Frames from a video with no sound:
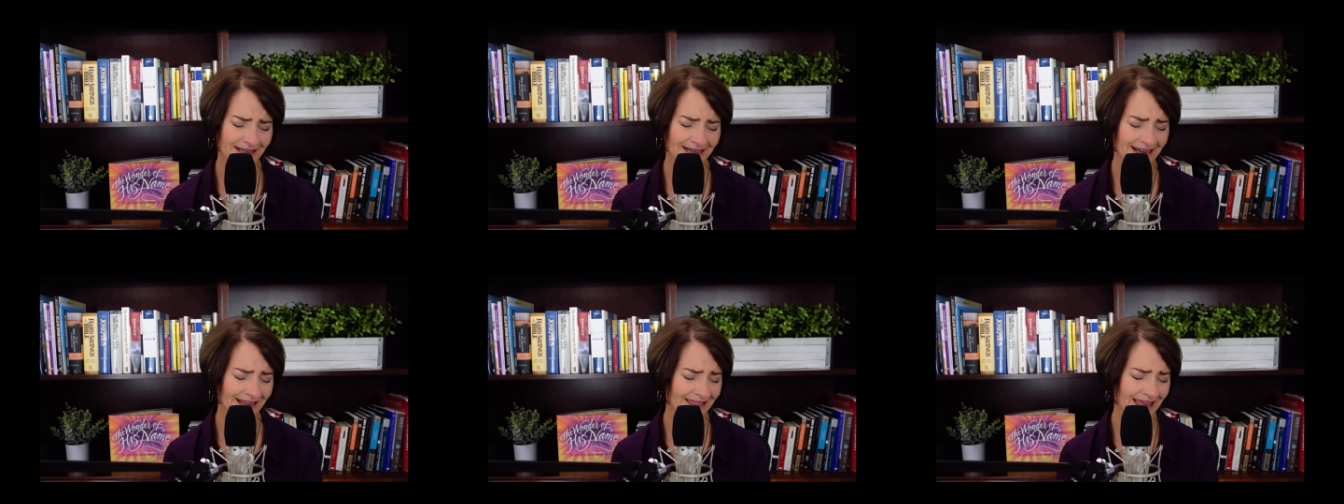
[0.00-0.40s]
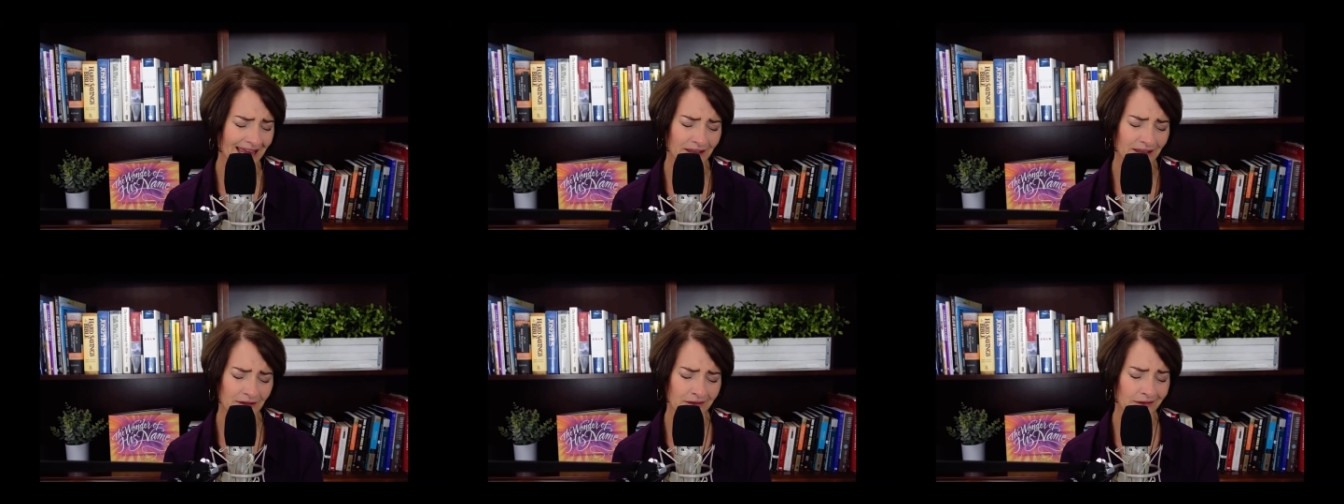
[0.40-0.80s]
And I
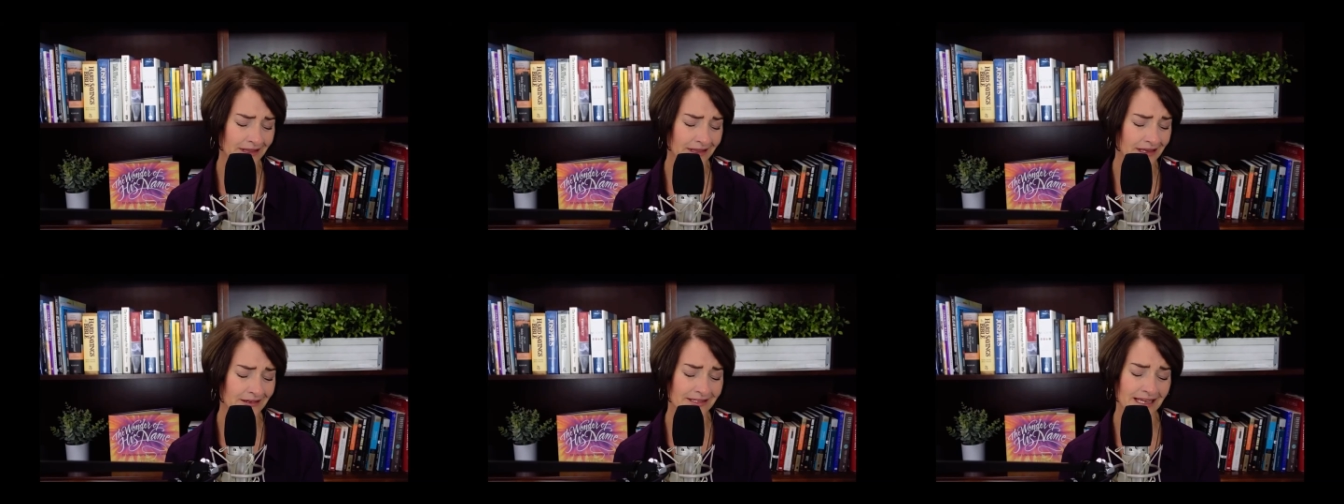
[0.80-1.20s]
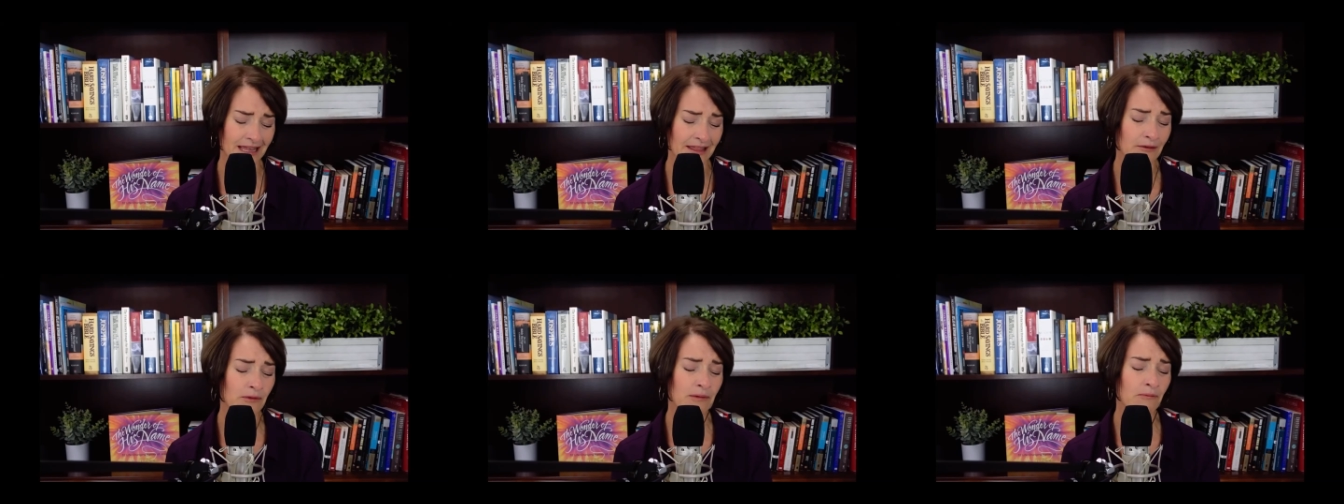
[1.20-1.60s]
thank you, Lord, that you
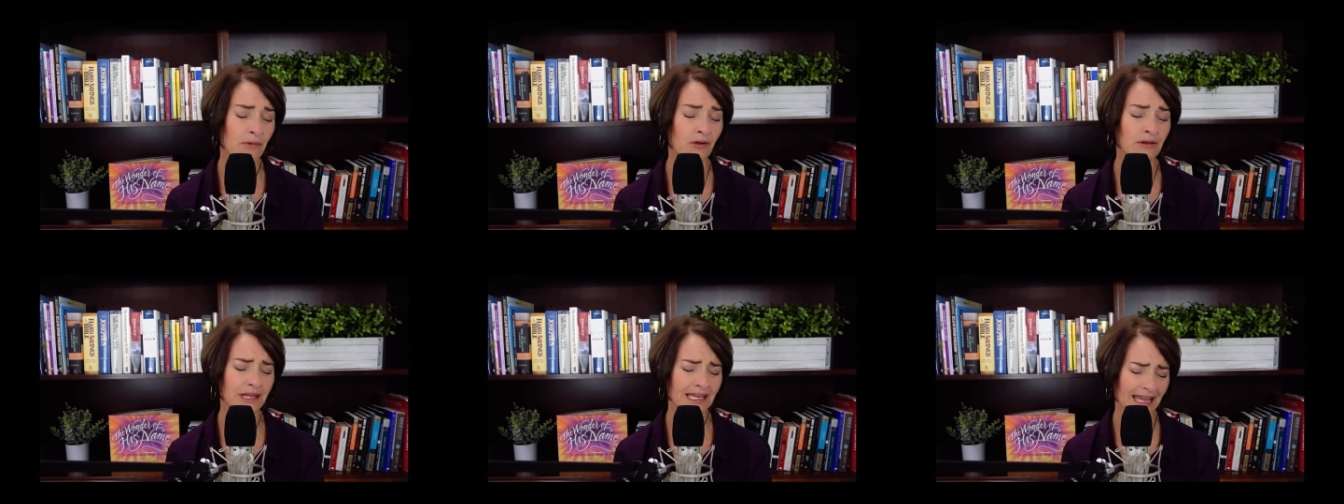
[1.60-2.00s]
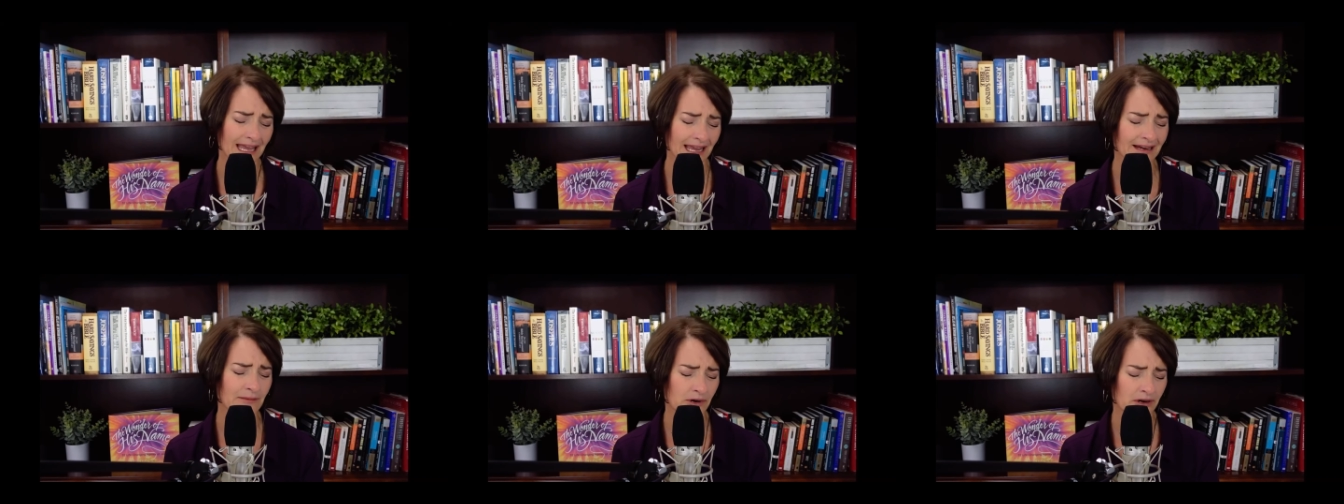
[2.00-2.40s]
say that we boldly
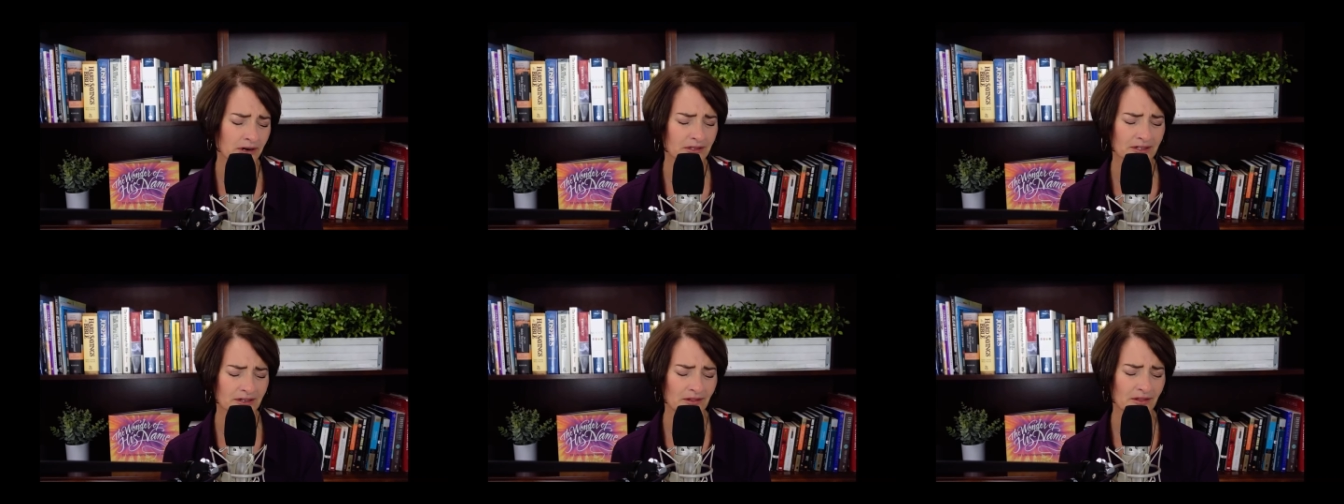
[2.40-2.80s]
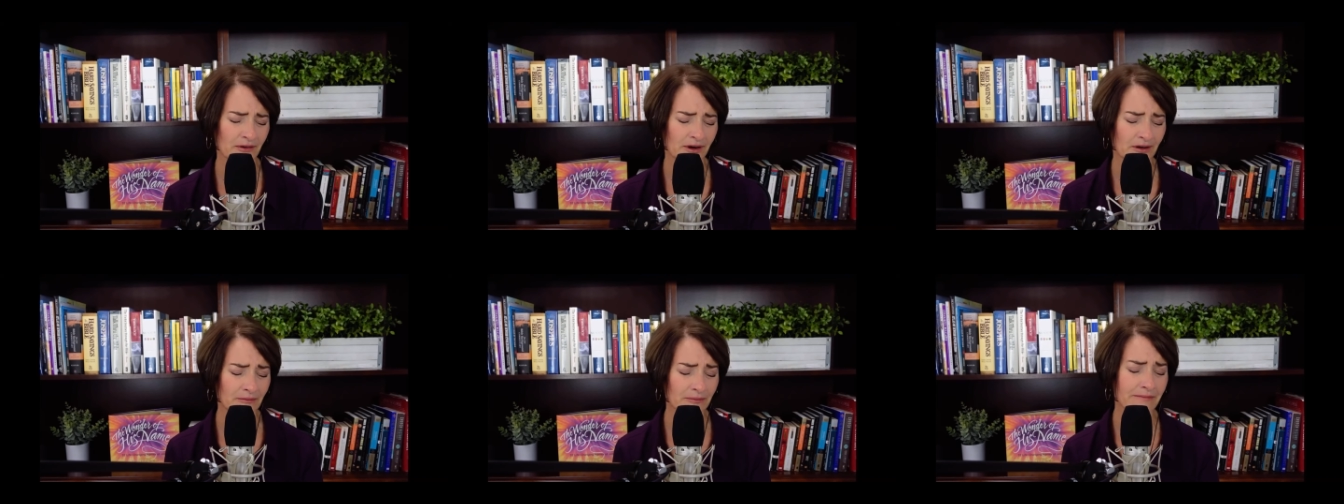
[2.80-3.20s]
can approach your
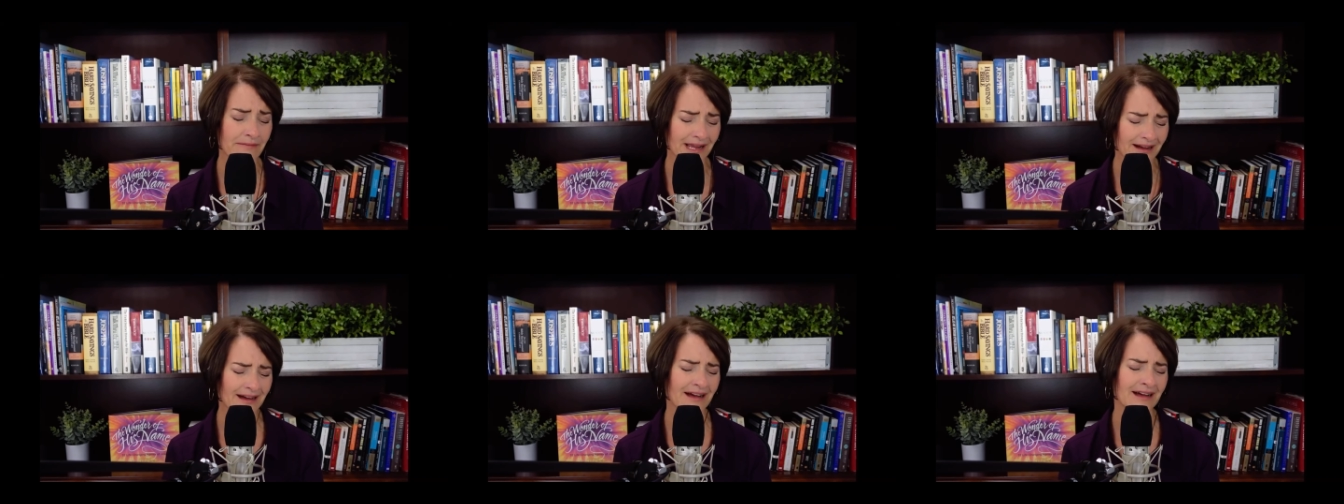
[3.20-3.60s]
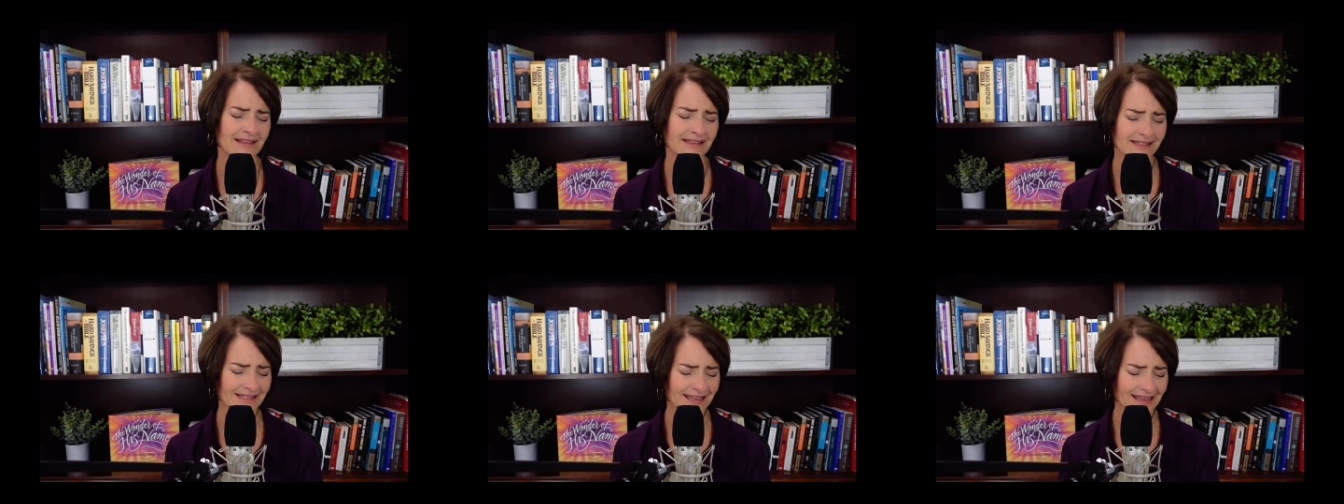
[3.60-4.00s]
throne
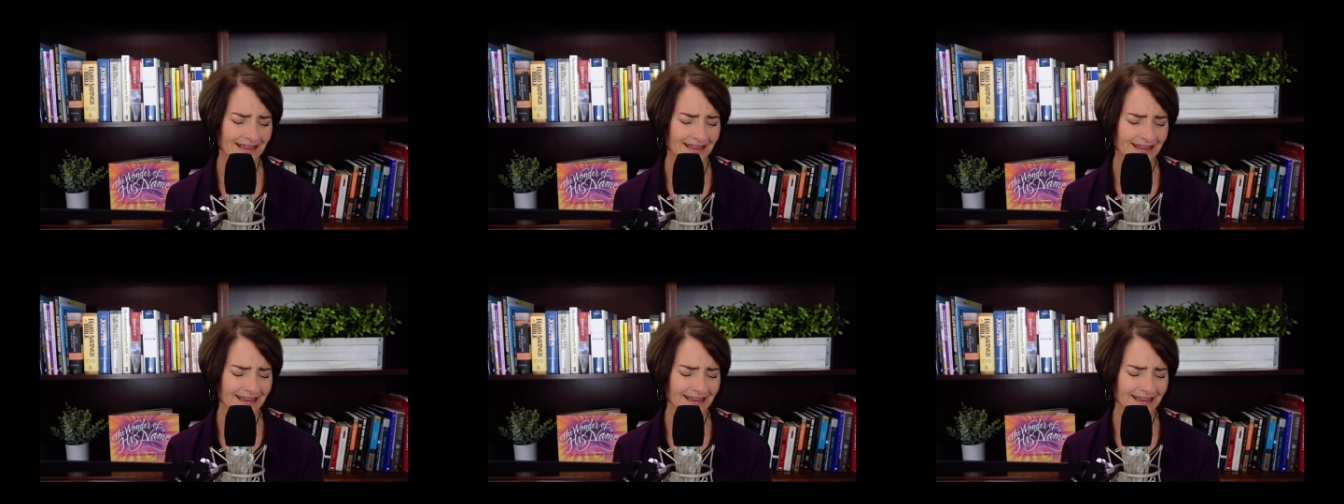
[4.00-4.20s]
because